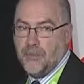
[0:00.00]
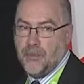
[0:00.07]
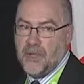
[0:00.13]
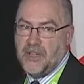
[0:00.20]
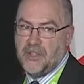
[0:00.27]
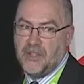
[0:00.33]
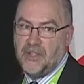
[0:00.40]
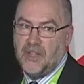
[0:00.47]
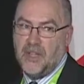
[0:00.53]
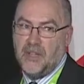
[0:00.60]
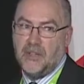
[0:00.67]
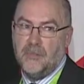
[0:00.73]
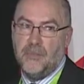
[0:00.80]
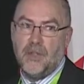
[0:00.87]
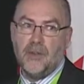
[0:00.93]
the
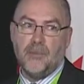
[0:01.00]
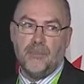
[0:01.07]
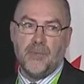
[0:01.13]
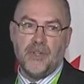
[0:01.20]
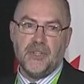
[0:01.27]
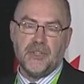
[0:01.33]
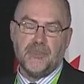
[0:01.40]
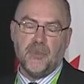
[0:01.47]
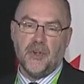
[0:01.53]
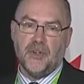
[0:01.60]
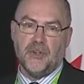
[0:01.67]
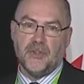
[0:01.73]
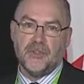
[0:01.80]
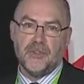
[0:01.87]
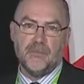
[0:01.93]
capacity to be repeat
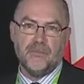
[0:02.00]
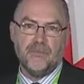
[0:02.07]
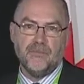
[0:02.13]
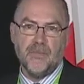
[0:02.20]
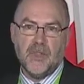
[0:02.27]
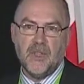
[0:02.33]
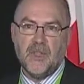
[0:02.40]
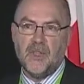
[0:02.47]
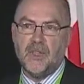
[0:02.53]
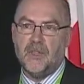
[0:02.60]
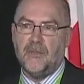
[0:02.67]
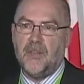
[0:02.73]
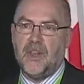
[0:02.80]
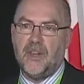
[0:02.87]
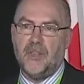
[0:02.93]
spawners.
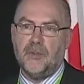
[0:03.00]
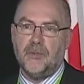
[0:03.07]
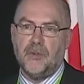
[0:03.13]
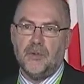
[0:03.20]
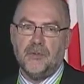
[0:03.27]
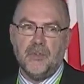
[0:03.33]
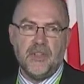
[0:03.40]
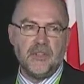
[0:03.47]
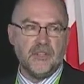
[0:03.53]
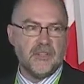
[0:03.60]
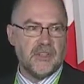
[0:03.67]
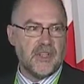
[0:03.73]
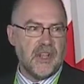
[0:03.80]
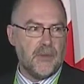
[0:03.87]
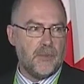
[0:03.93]
If any of you have
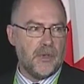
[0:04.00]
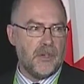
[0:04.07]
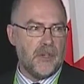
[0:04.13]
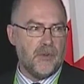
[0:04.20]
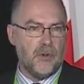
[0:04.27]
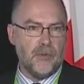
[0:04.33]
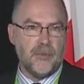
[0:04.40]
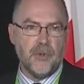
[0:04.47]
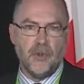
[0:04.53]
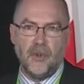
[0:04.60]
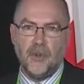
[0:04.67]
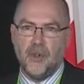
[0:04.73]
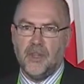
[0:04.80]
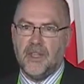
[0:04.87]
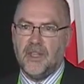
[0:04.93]
eaten salmon, and I hope you
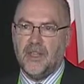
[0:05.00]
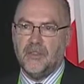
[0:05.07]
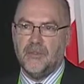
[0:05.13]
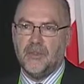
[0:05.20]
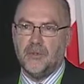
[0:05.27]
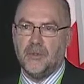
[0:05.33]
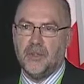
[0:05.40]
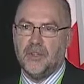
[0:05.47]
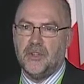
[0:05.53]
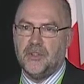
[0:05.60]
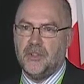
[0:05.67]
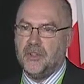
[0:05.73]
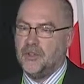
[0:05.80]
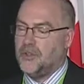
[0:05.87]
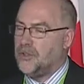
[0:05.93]
all have and will
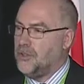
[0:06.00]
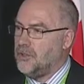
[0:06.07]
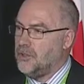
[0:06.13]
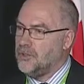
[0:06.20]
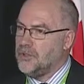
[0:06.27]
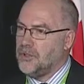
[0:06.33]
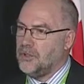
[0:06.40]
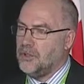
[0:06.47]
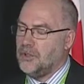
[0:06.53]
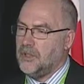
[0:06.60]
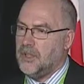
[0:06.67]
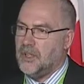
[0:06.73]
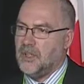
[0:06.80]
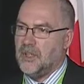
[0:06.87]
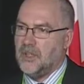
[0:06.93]
continue to do so,
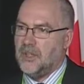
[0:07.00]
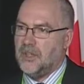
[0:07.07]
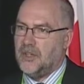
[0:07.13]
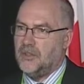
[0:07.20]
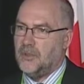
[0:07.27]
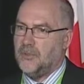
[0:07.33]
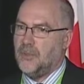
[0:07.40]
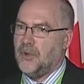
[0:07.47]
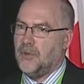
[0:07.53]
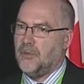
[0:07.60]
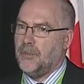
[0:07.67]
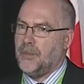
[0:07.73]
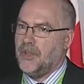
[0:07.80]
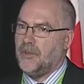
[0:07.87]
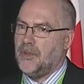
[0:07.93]
then you'll
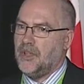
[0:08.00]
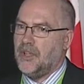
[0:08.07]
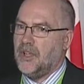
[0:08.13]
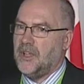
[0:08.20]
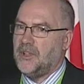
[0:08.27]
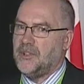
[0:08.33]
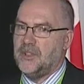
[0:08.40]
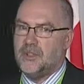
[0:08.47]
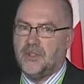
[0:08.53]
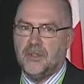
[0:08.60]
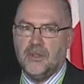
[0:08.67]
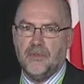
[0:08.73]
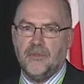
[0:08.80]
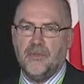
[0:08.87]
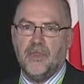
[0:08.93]
probably realize that
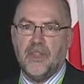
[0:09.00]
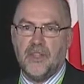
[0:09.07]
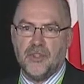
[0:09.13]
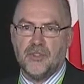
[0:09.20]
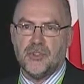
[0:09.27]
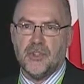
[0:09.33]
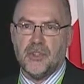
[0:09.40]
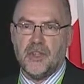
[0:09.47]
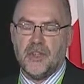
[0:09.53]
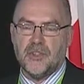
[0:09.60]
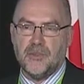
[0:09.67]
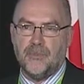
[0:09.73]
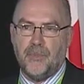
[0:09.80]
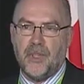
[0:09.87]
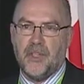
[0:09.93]
the flesh
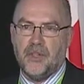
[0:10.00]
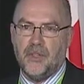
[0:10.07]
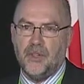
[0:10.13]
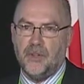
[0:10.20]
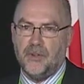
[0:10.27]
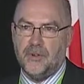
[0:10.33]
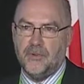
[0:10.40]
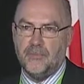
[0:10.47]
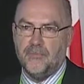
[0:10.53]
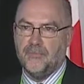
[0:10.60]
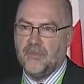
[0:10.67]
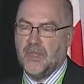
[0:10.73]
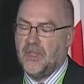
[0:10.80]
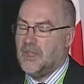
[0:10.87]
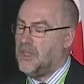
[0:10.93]
has a pink color.
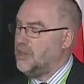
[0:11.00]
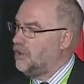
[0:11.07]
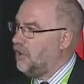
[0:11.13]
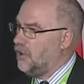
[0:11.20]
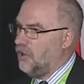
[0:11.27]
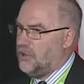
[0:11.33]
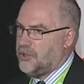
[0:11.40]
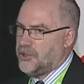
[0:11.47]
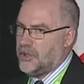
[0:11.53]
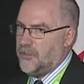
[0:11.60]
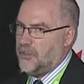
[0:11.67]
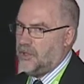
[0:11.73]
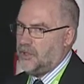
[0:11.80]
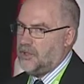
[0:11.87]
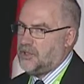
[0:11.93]
Not all
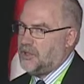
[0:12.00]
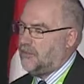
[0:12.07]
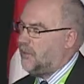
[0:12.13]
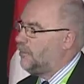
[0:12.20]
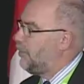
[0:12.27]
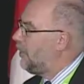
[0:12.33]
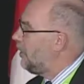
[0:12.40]
salmonids have a